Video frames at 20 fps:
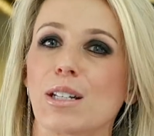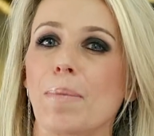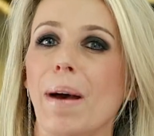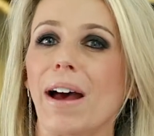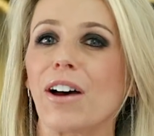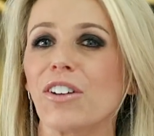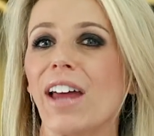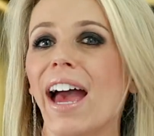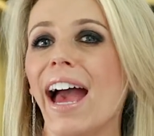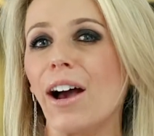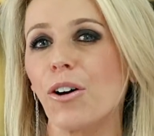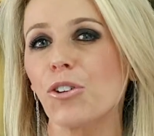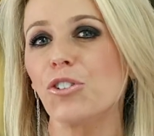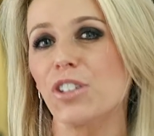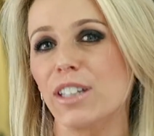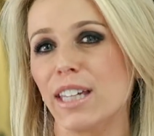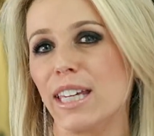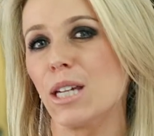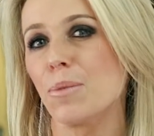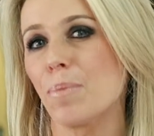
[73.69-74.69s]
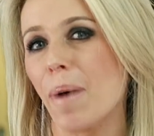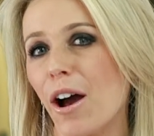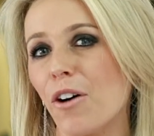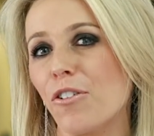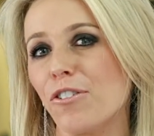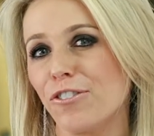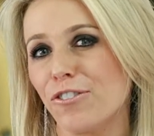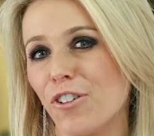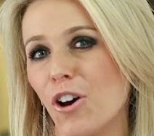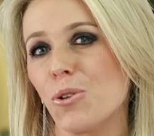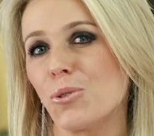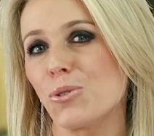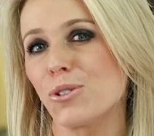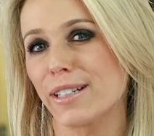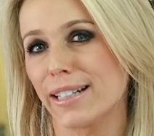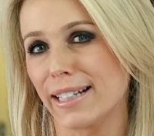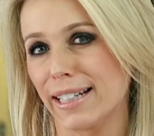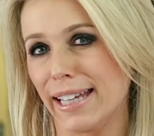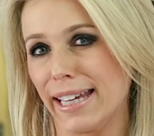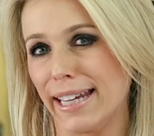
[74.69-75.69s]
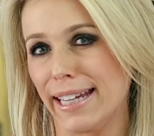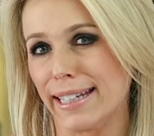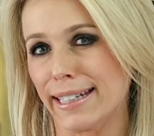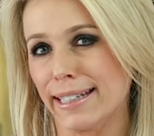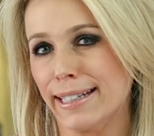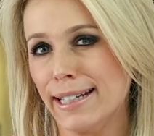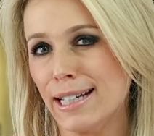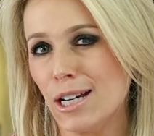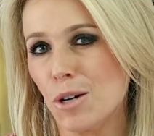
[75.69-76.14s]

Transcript: about how to keep our phones clean.